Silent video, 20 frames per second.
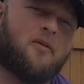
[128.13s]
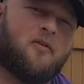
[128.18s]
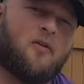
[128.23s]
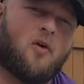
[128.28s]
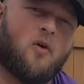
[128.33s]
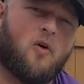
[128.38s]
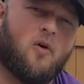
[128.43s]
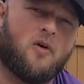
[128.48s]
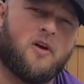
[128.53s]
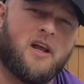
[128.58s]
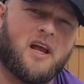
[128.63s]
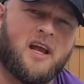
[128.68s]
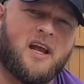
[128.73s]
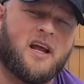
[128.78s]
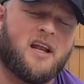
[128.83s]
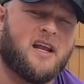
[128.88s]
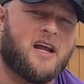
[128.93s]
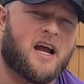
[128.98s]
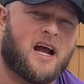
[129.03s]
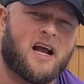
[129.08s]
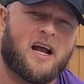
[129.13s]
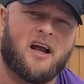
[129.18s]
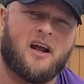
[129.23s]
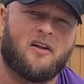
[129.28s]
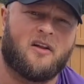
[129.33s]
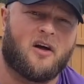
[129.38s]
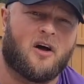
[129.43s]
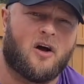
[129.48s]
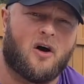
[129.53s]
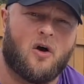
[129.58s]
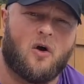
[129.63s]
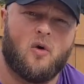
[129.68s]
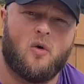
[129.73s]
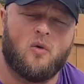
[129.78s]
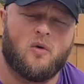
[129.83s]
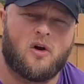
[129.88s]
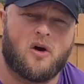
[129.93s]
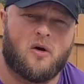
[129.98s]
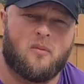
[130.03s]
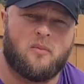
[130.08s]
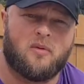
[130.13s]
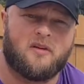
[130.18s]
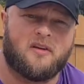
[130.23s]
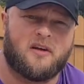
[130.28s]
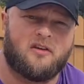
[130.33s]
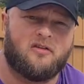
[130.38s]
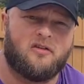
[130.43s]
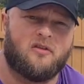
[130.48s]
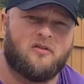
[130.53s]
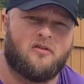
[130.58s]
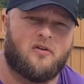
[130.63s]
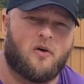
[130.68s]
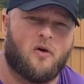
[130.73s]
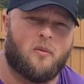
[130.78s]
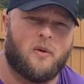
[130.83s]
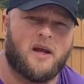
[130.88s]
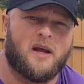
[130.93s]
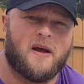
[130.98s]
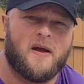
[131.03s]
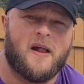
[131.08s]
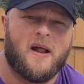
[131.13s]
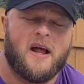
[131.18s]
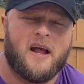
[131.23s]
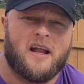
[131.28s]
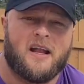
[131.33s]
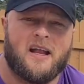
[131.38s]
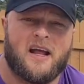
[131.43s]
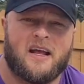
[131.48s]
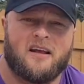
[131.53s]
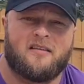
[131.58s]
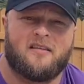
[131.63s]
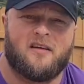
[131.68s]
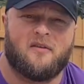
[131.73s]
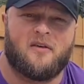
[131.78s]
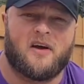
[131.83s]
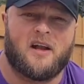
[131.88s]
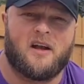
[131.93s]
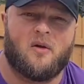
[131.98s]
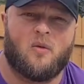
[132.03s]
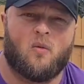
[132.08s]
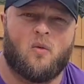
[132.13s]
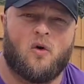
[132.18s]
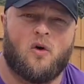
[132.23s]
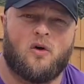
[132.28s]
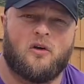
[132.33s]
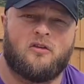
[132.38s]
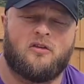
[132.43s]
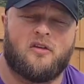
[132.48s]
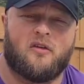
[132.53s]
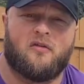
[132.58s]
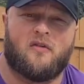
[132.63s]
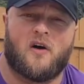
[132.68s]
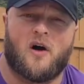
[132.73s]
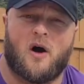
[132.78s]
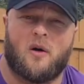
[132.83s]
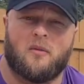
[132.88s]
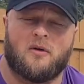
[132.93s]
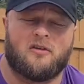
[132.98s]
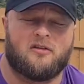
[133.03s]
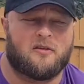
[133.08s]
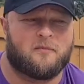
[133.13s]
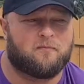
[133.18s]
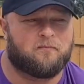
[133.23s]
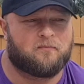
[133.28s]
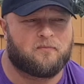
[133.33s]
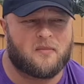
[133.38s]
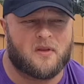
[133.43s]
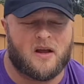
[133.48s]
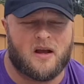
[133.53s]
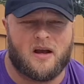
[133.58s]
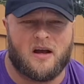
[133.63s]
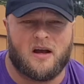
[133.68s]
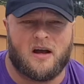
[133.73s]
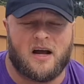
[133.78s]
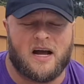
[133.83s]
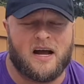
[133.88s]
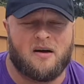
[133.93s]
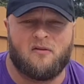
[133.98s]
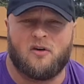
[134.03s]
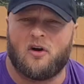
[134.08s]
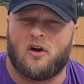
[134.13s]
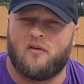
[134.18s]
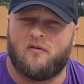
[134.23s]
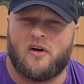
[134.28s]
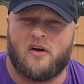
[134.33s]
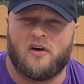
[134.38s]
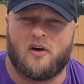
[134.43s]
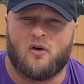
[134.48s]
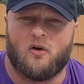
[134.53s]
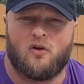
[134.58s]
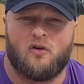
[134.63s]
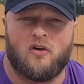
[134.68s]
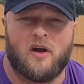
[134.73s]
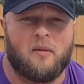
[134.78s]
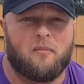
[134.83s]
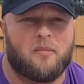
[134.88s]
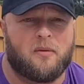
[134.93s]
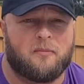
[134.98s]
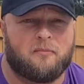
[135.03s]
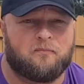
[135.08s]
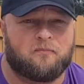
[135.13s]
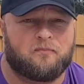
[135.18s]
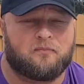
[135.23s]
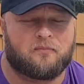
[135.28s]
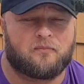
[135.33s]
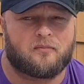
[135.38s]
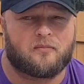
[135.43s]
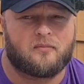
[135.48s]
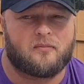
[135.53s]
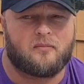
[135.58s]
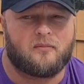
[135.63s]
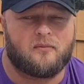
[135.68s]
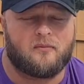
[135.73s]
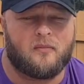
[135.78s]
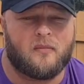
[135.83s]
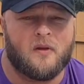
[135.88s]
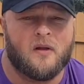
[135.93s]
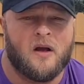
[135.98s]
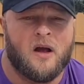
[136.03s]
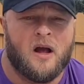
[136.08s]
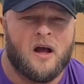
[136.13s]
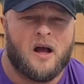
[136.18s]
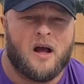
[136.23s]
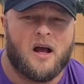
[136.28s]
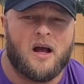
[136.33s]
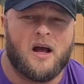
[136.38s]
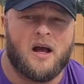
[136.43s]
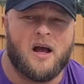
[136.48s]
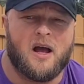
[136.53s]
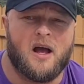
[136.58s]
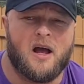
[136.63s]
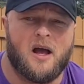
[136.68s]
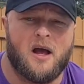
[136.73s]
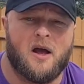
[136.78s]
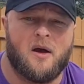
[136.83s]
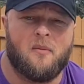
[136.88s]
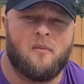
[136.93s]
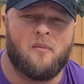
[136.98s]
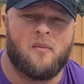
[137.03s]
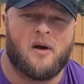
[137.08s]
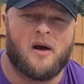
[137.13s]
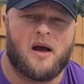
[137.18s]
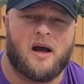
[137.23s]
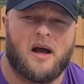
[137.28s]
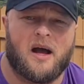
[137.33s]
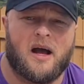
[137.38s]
before, yin and yang, the whole competition for me. Next event was the farmers. I haven't got a very good grip, and